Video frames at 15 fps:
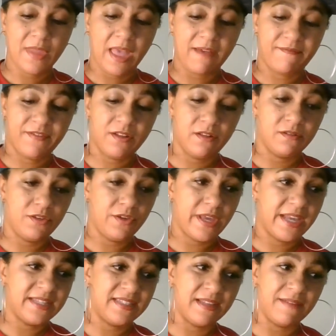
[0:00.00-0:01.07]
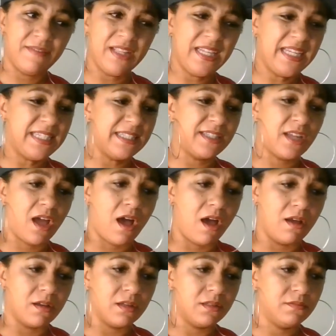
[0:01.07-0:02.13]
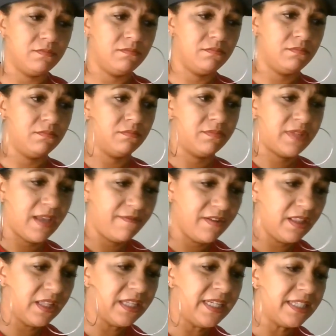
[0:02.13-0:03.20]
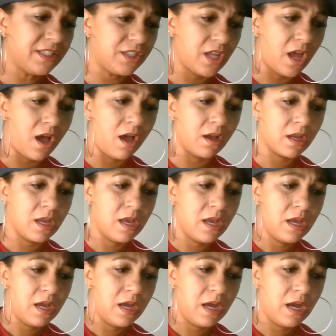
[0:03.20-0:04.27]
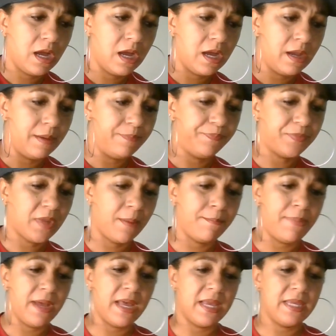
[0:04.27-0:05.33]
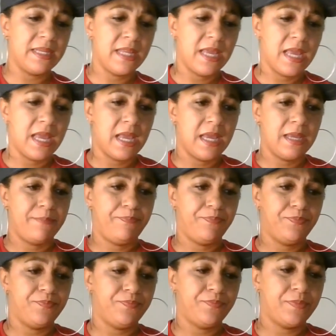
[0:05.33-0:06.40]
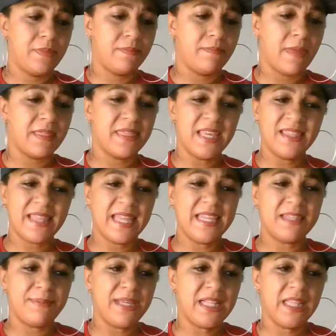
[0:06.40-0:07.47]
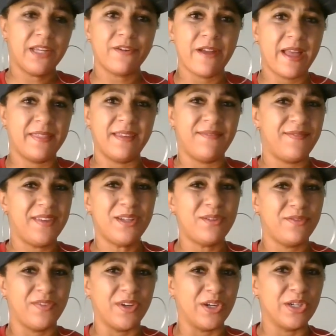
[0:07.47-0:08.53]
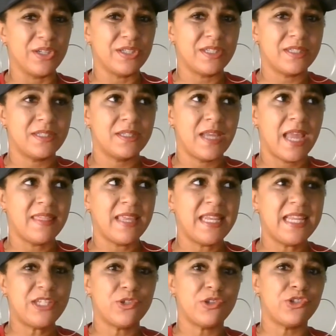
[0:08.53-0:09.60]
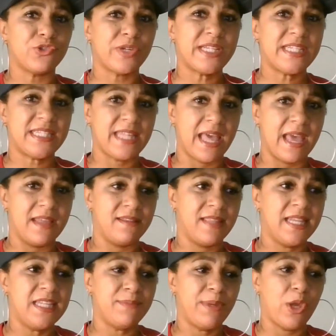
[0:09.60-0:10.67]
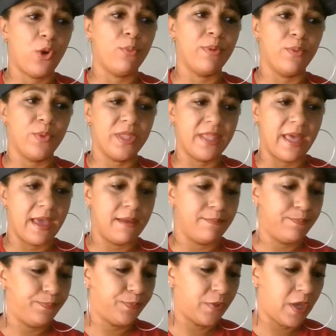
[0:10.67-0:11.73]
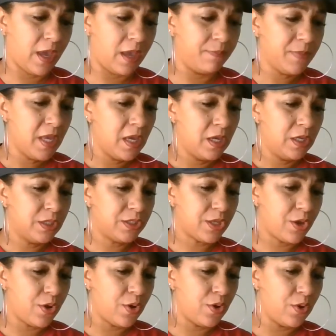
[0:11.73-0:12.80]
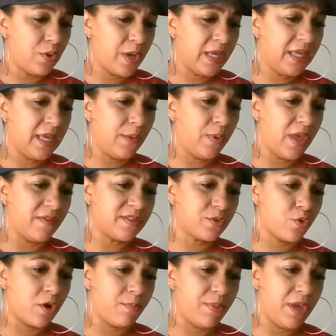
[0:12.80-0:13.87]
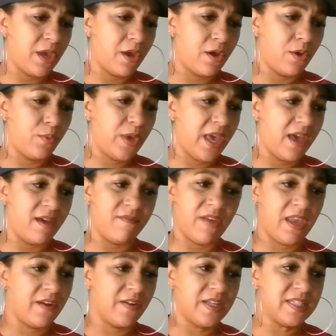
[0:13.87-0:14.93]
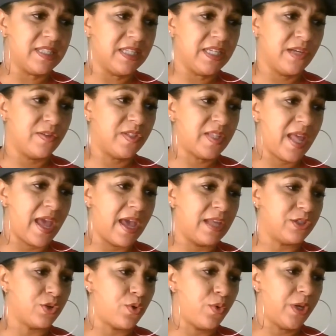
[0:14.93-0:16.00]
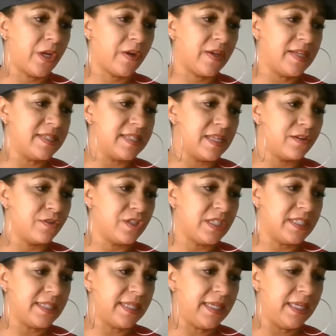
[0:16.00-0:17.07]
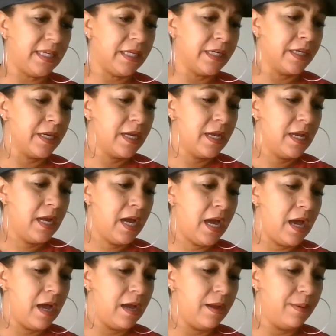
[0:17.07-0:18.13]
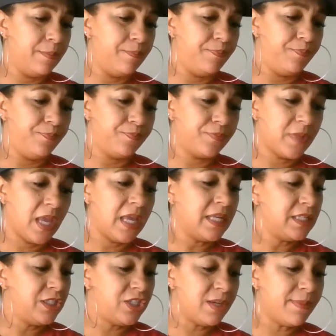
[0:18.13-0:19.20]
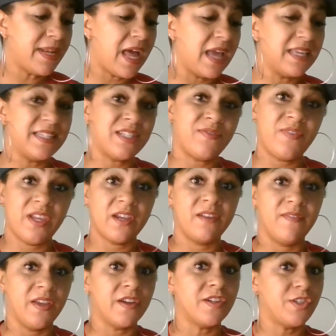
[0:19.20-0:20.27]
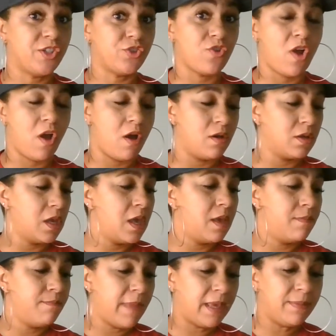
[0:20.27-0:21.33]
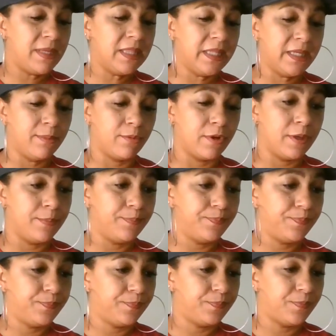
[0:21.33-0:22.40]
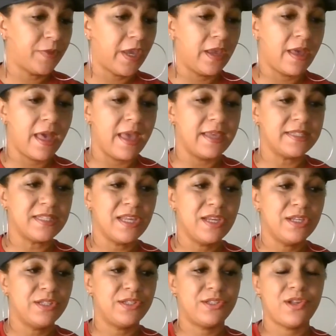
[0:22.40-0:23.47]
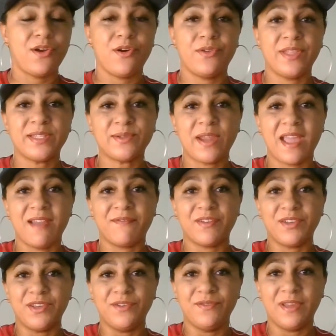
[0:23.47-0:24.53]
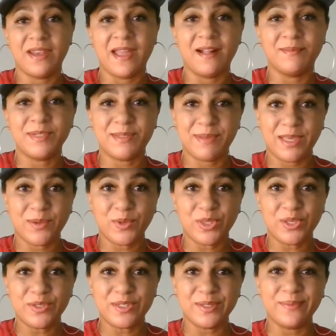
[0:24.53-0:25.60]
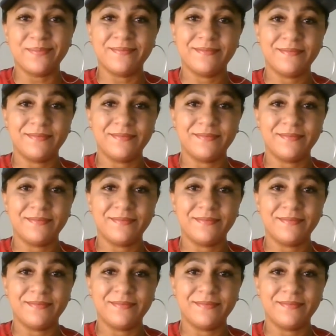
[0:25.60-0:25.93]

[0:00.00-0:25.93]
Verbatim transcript: I feel you guys definitely need to talk. Definitely need to talk. Um, but I think they need to be clear on how they feel first, and they need to address that. They need to be open with that. Okay. So again, we have Scorpio, we have Aries, Leo, Sag, Aquarius energies here. Um, Gemini is very, very strong. Maybe Libra. Okay, guys. So that's what I have for you, and I'll be speaking with you soon.